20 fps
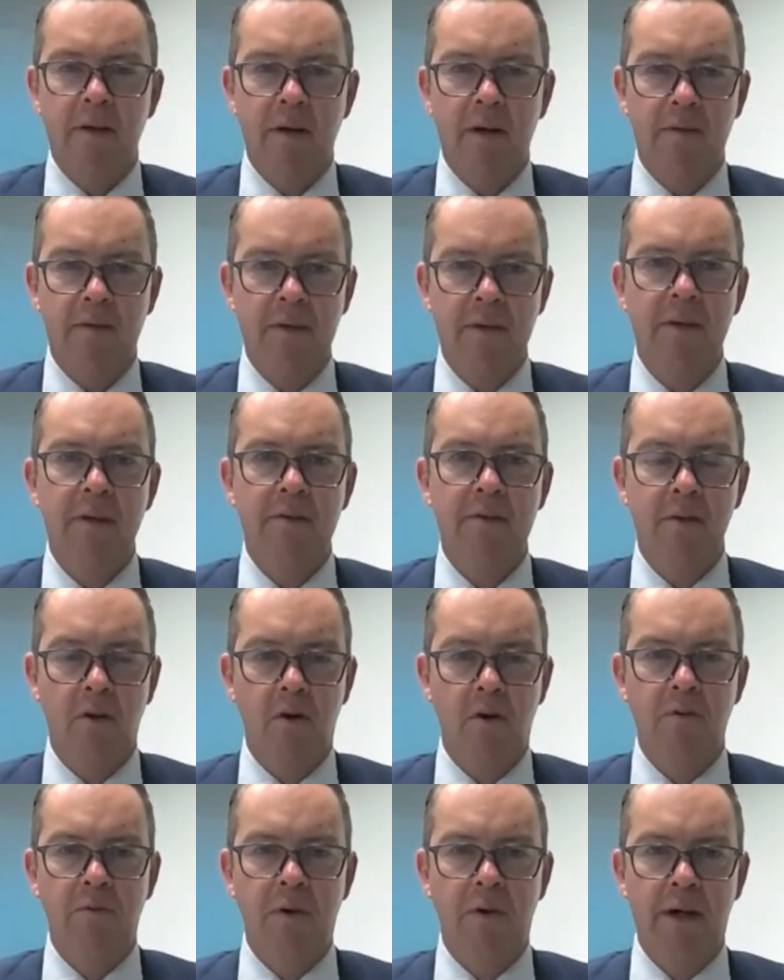I think in the
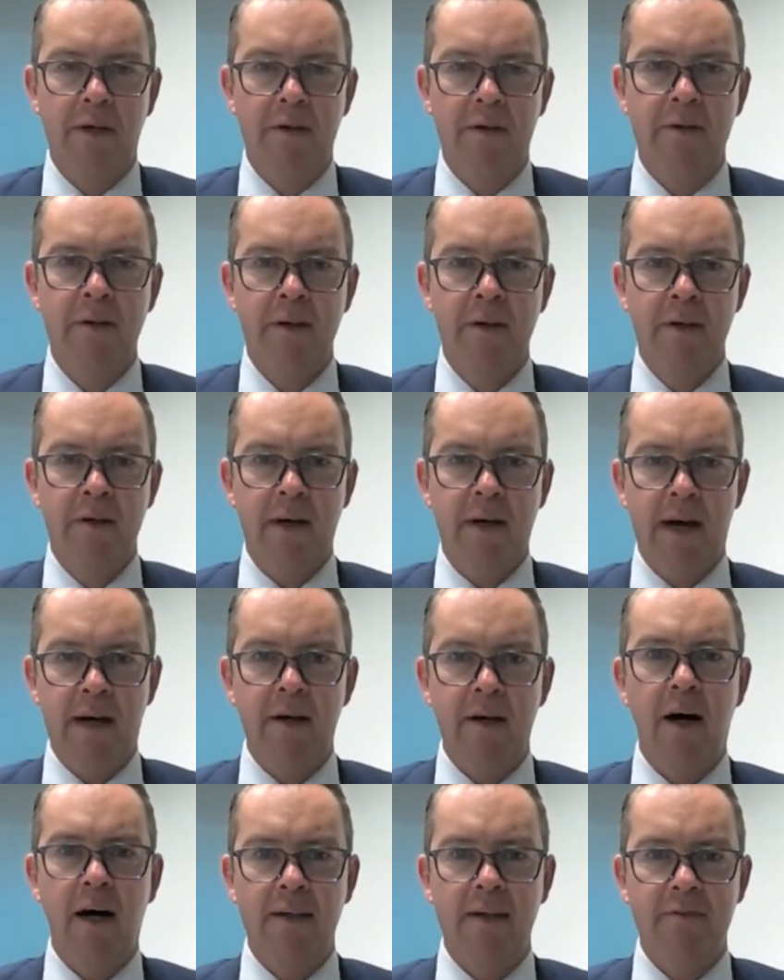long run,
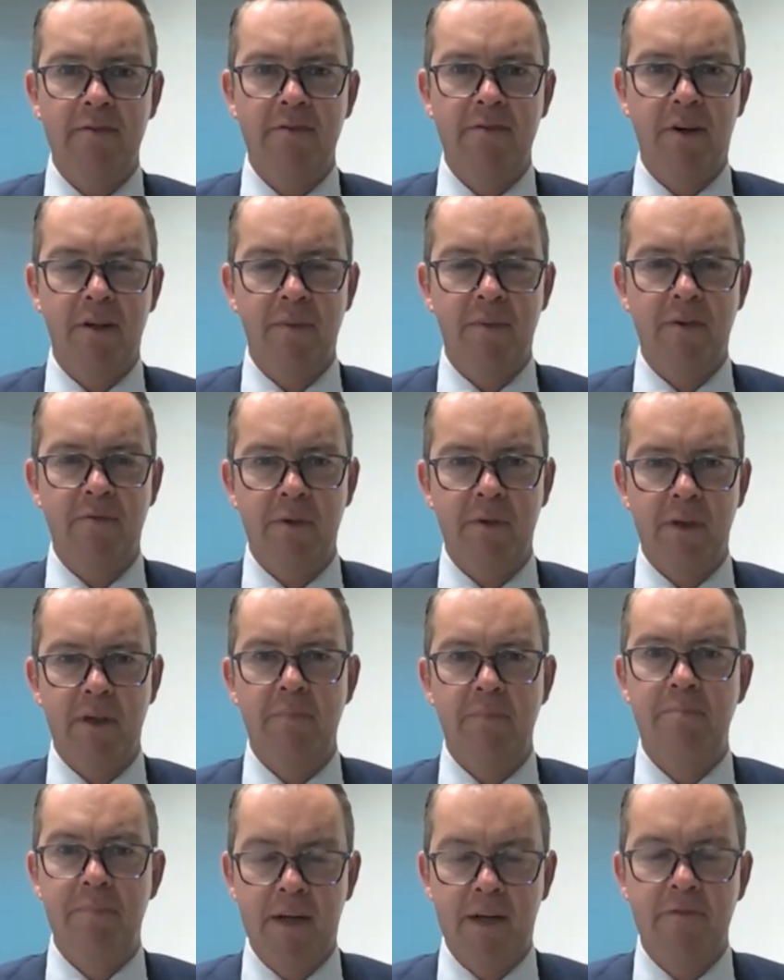AI is going to be
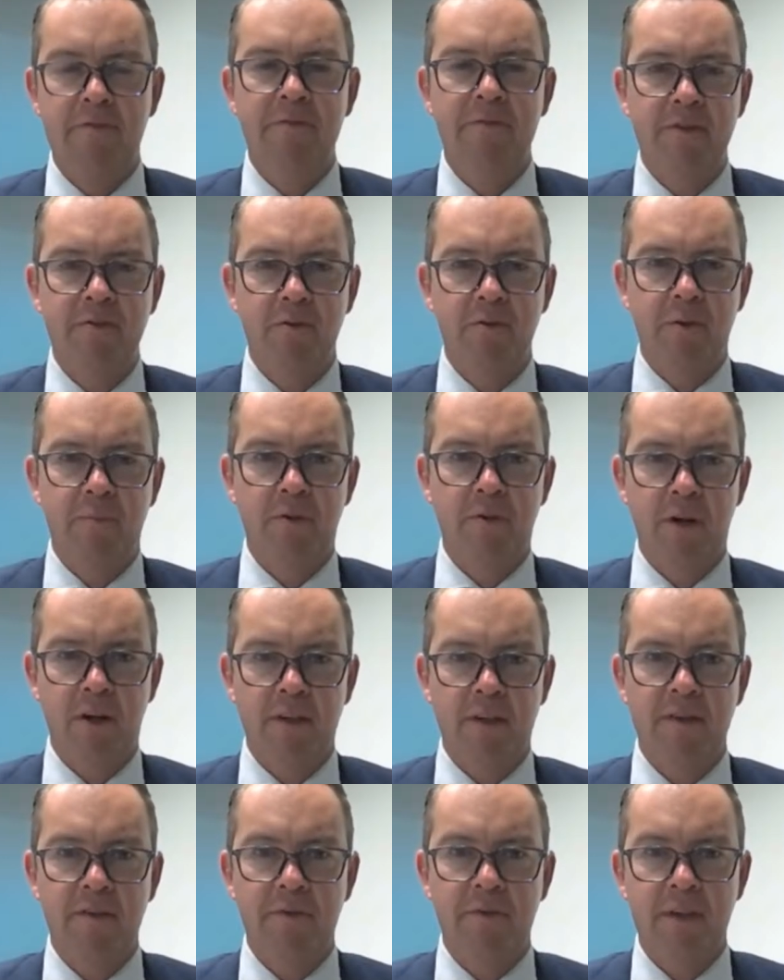really beneficial to
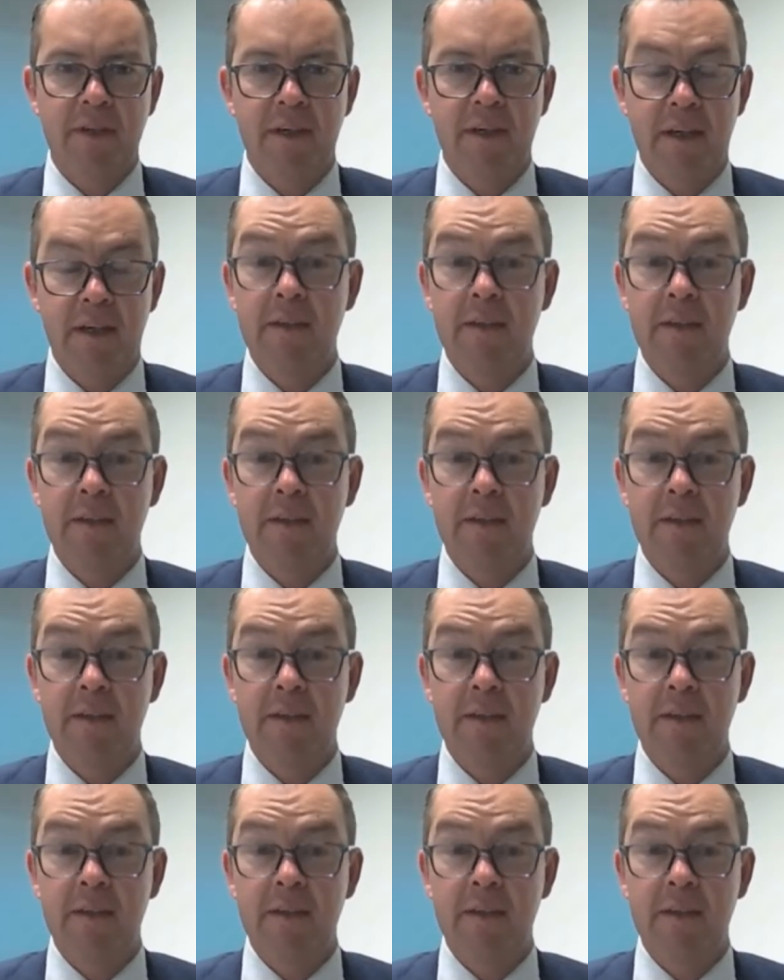productivity.